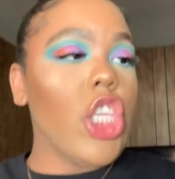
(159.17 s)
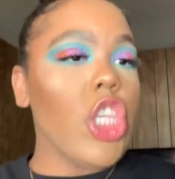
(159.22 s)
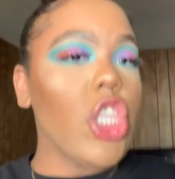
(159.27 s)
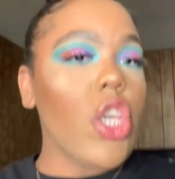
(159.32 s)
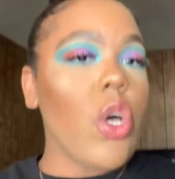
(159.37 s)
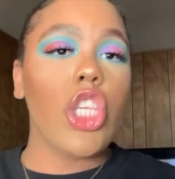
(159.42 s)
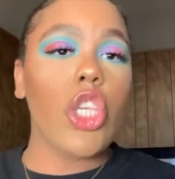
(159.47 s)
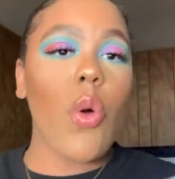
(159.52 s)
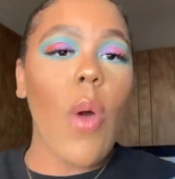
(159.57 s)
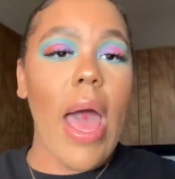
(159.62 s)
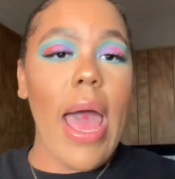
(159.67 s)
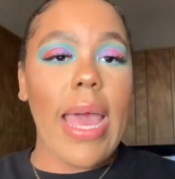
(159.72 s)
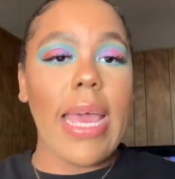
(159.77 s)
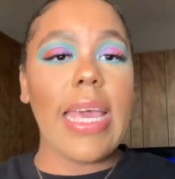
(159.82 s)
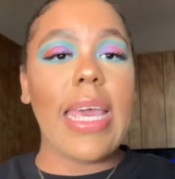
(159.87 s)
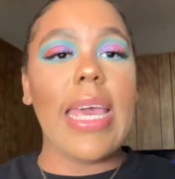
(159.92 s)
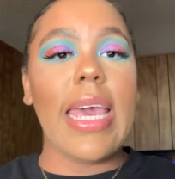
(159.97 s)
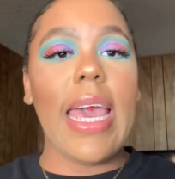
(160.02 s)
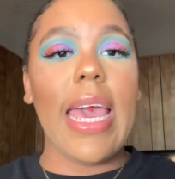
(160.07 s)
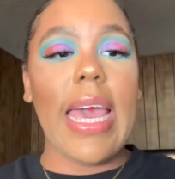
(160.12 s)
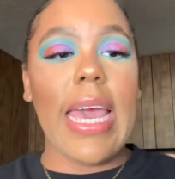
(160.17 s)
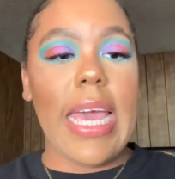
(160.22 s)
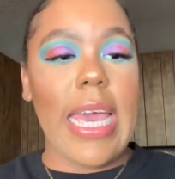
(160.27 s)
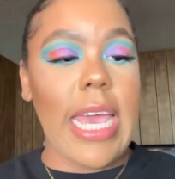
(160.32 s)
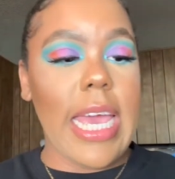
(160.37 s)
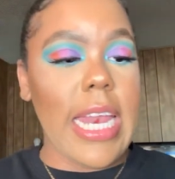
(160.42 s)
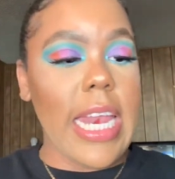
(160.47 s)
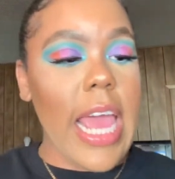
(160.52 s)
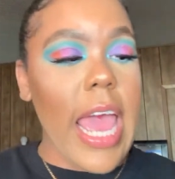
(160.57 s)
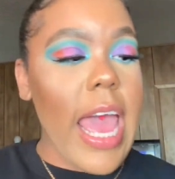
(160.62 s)
so, so I
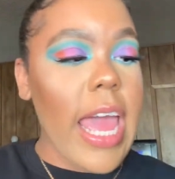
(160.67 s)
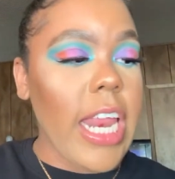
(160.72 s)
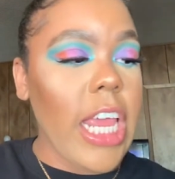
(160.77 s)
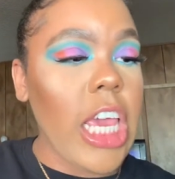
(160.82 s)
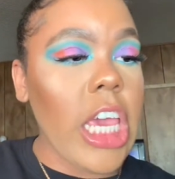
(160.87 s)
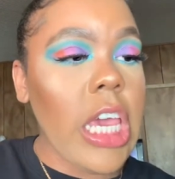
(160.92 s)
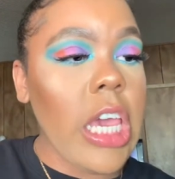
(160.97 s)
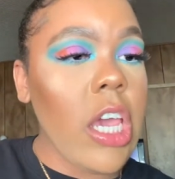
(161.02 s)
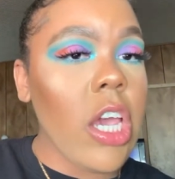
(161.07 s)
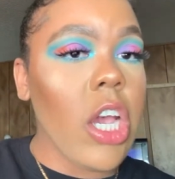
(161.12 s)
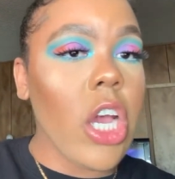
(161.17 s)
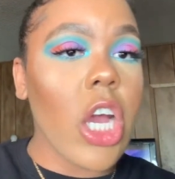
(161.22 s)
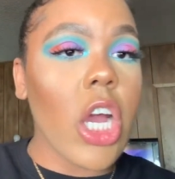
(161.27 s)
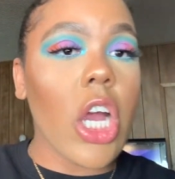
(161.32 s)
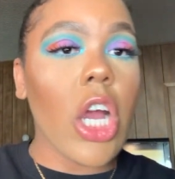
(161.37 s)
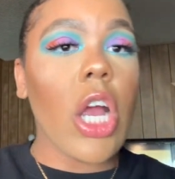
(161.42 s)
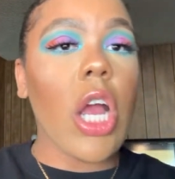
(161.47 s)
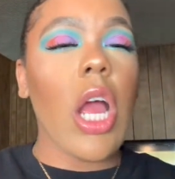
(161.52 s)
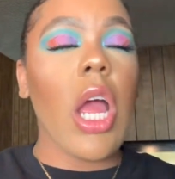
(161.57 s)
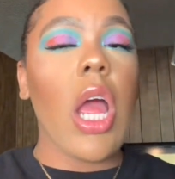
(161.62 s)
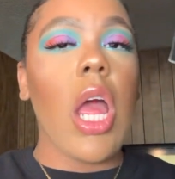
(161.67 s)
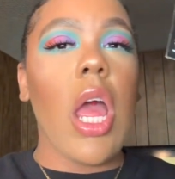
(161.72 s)
can adhere